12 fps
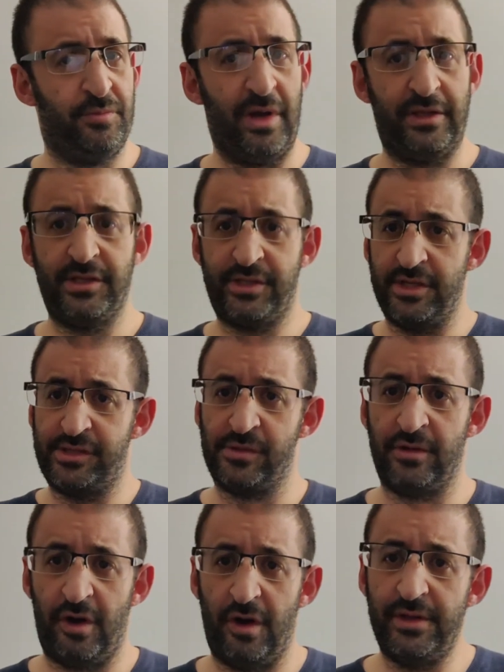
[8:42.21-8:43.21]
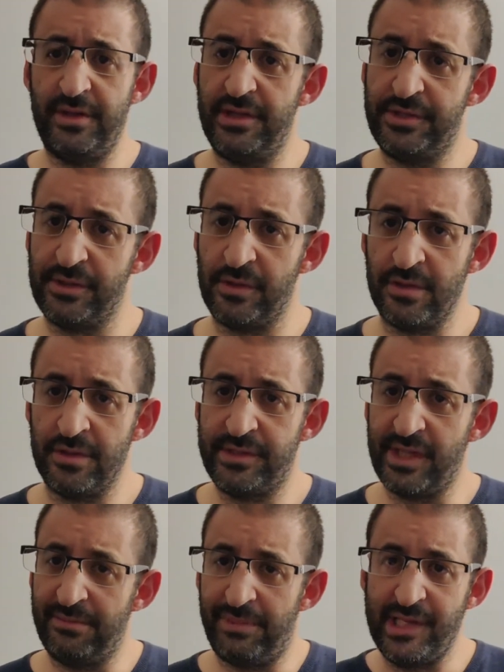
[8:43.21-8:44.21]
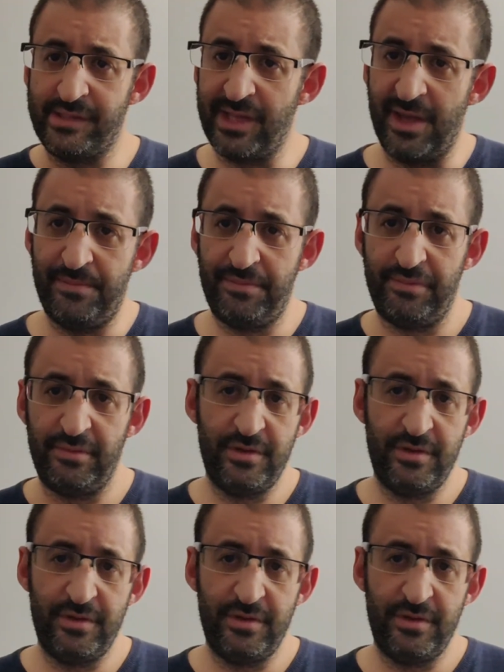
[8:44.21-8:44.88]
practice this rule, only this rule, step by step.